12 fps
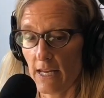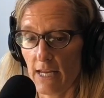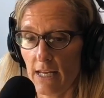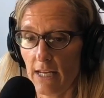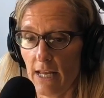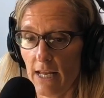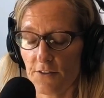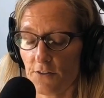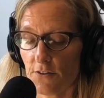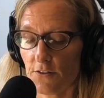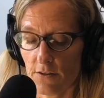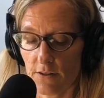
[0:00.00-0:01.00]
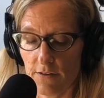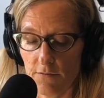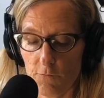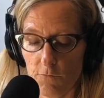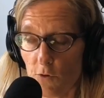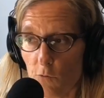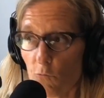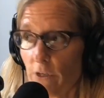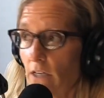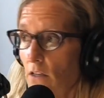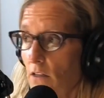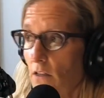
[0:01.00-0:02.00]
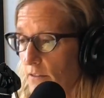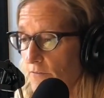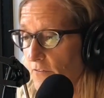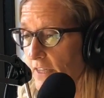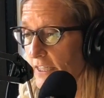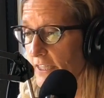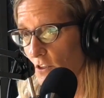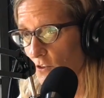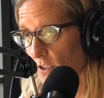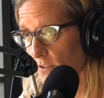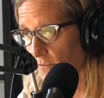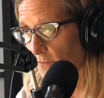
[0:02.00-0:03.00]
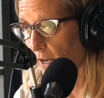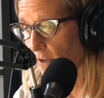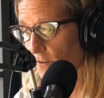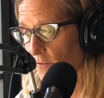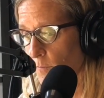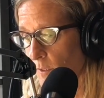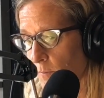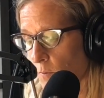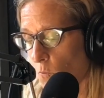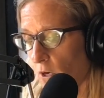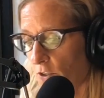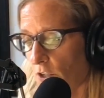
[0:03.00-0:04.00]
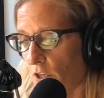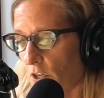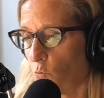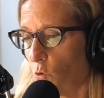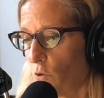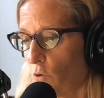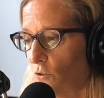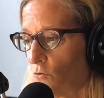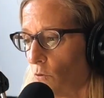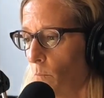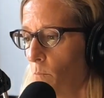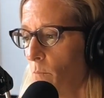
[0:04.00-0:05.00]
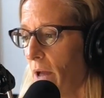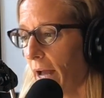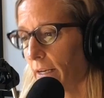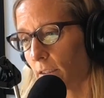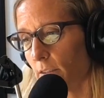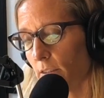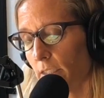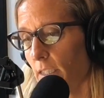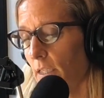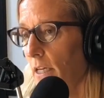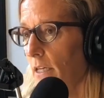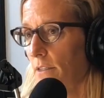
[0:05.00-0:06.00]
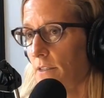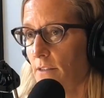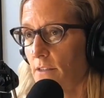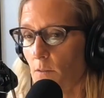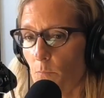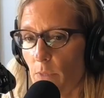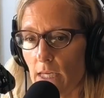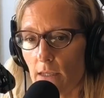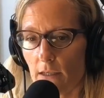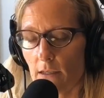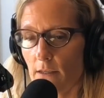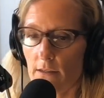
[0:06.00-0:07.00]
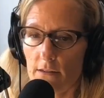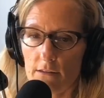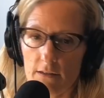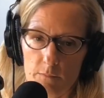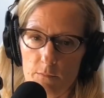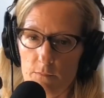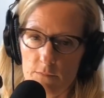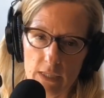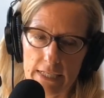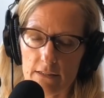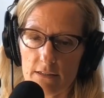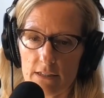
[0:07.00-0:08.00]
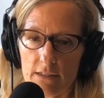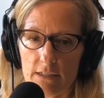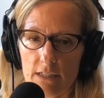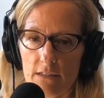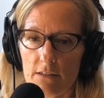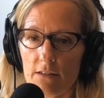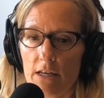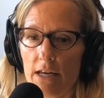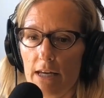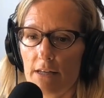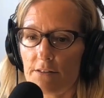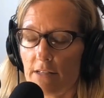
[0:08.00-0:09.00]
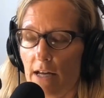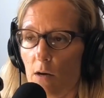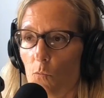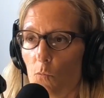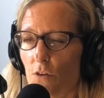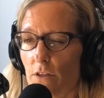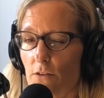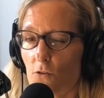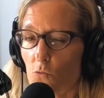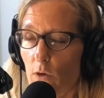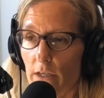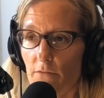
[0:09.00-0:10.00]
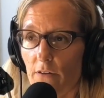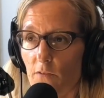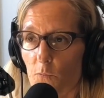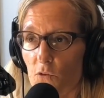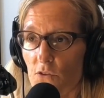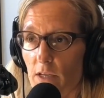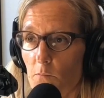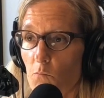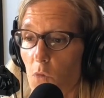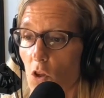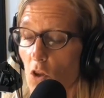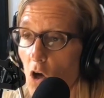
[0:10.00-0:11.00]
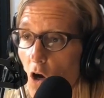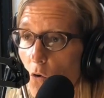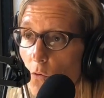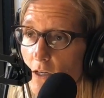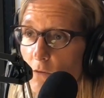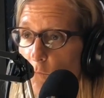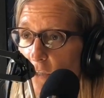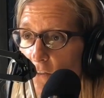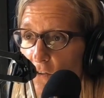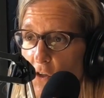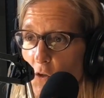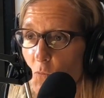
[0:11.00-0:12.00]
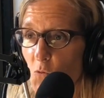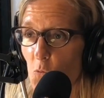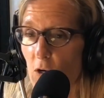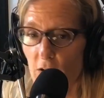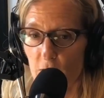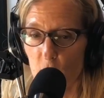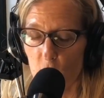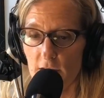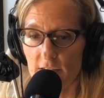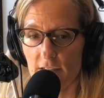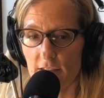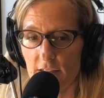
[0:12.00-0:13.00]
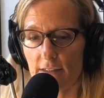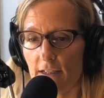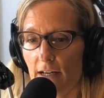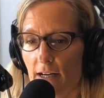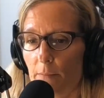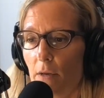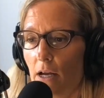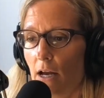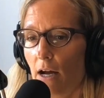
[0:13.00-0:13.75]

it has the real inflation-adjusted value of the minimum wage has eroded dramatically since its peak in the late 60s. It's now more than 25% below in real terms where it was at that time.